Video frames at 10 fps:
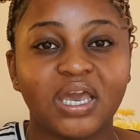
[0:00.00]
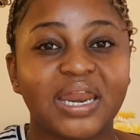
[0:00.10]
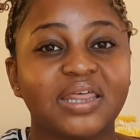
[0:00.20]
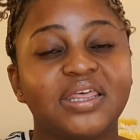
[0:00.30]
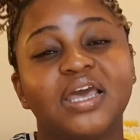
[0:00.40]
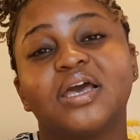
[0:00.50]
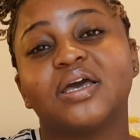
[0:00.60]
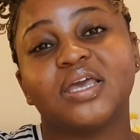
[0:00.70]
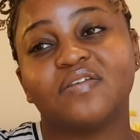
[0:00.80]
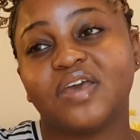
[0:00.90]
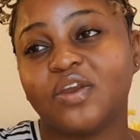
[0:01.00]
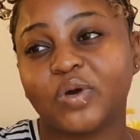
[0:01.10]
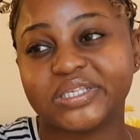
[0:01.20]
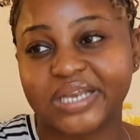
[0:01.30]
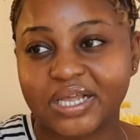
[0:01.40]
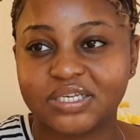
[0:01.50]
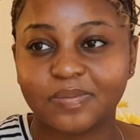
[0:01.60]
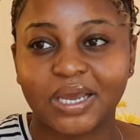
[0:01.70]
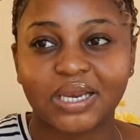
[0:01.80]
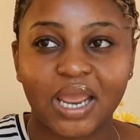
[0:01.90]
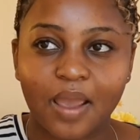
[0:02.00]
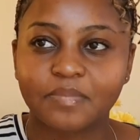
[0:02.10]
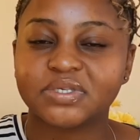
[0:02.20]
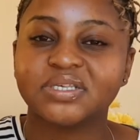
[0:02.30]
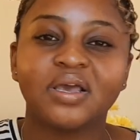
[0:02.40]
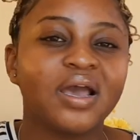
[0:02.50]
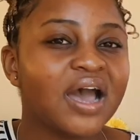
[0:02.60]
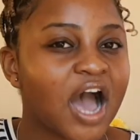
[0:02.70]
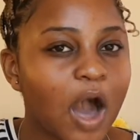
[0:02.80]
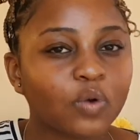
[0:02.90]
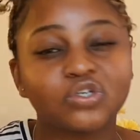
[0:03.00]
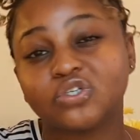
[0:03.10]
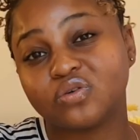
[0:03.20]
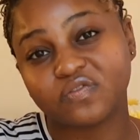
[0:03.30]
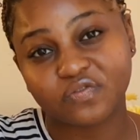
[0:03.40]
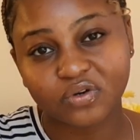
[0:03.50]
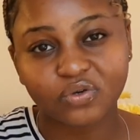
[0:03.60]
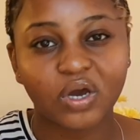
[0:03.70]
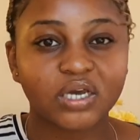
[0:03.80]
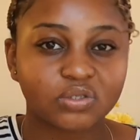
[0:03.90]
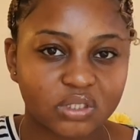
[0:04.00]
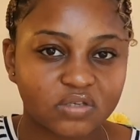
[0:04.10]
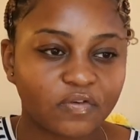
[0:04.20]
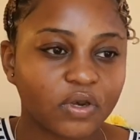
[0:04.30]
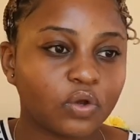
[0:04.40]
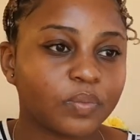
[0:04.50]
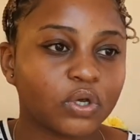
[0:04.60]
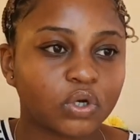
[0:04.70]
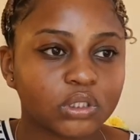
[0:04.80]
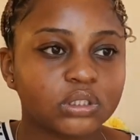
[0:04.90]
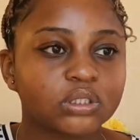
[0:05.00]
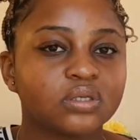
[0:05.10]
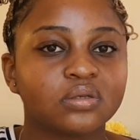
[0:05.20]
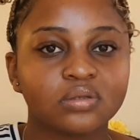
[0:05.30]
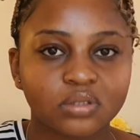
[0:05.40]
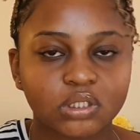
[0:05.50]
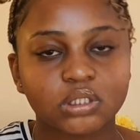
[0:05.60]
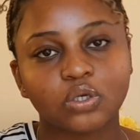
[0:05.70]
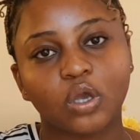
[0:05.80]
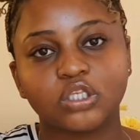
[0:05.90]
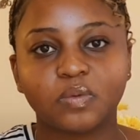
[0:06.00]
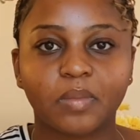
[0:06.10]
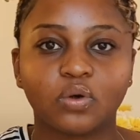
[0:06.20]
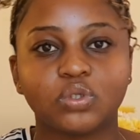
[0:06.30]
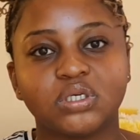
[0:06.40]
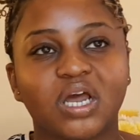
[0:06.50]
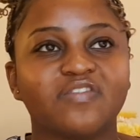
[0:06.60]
And I think if anyone slides in my DMs, I will just refer you guys to this video because this is going to be my routine.